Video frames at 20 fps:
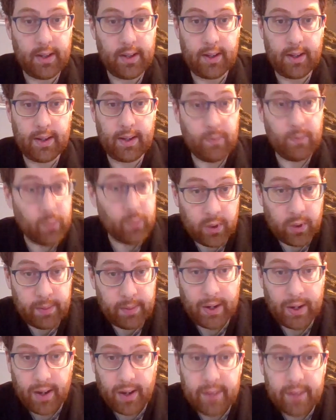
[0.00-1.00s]
And what
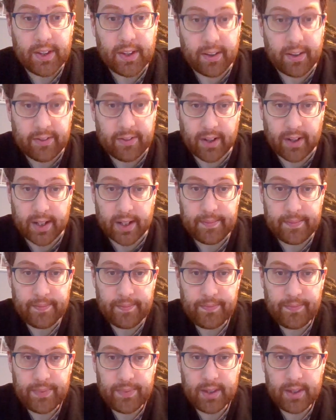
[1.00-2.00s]
about after the fight?
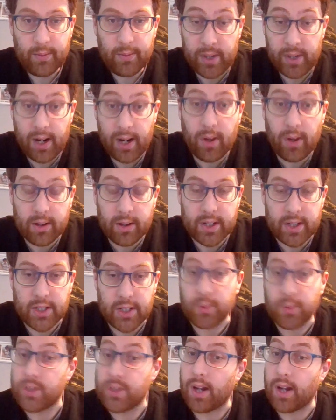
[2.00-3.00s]
We know our
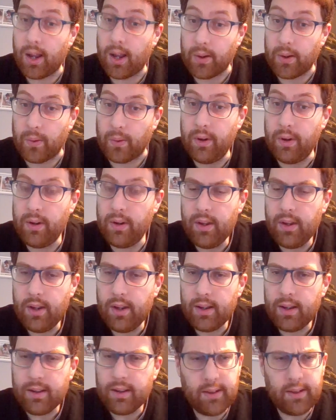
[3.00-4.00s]
creature was alone,
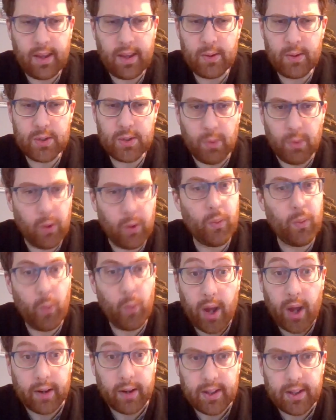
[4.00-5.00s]
and that there was more than
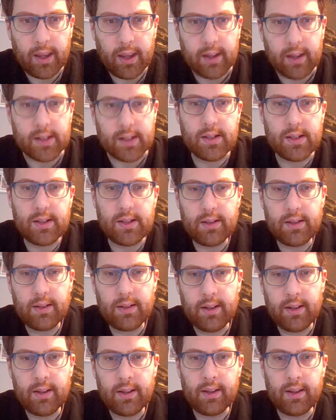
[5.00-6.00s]
one of the others.
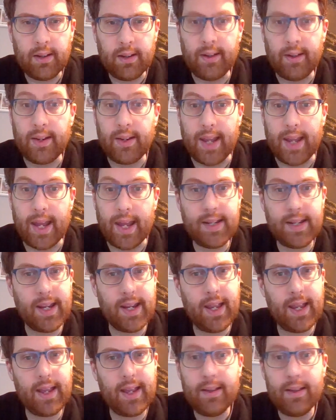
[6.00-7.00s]
And at the end
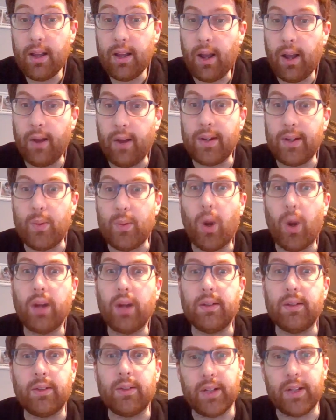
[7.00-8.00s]
here, only
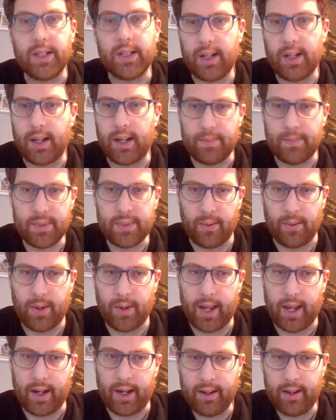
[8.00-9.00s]
one creature limps
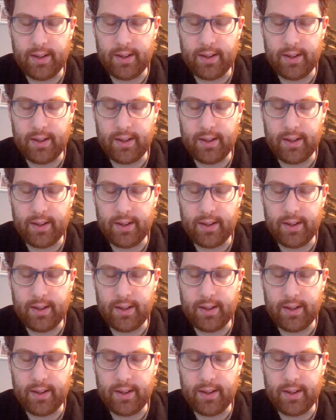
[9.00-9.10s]
away.